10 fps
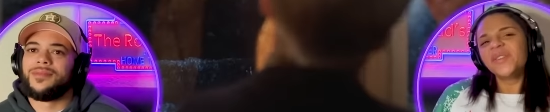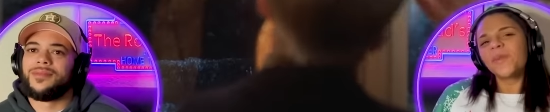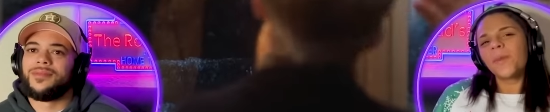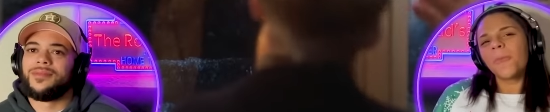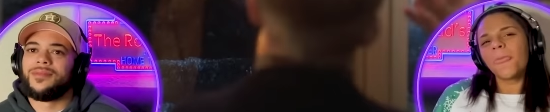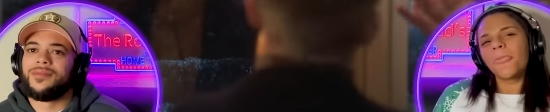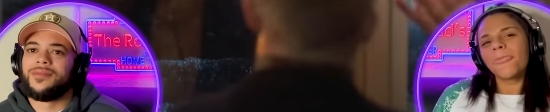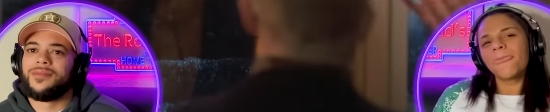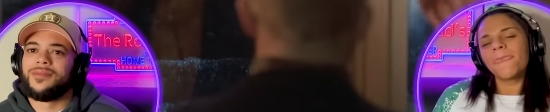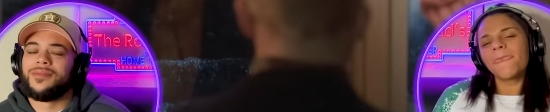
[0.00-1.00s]

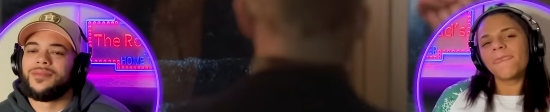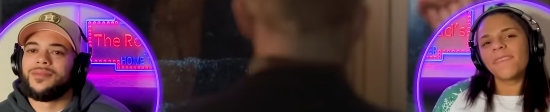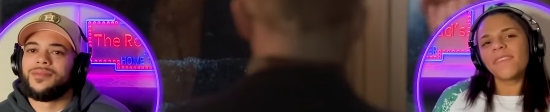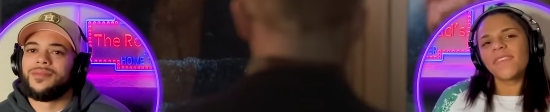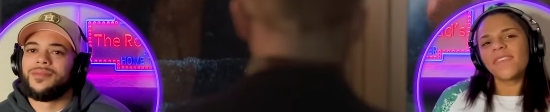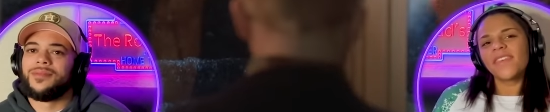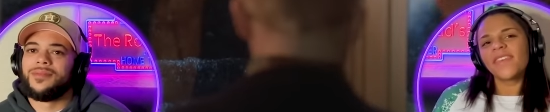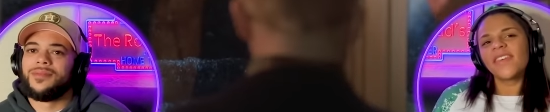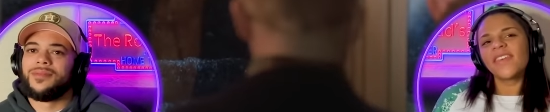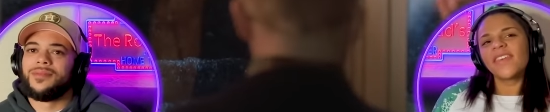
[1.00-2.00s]
No one is speaking in this clip.